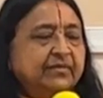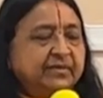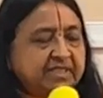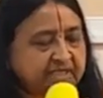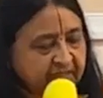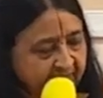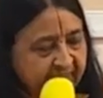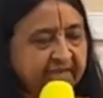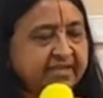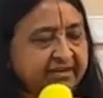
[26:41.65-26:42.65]
which is not
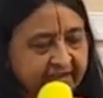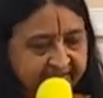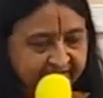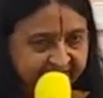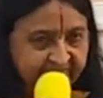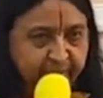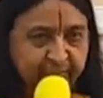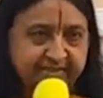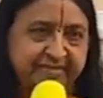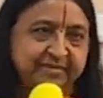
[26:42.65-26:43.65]
an attractive
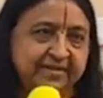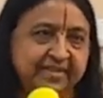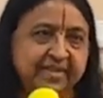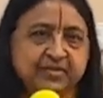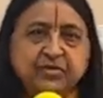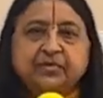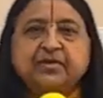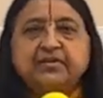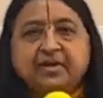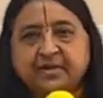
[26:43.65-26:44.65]
sound, in case you're
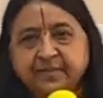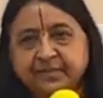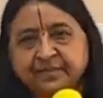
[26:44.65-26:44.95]
wondering.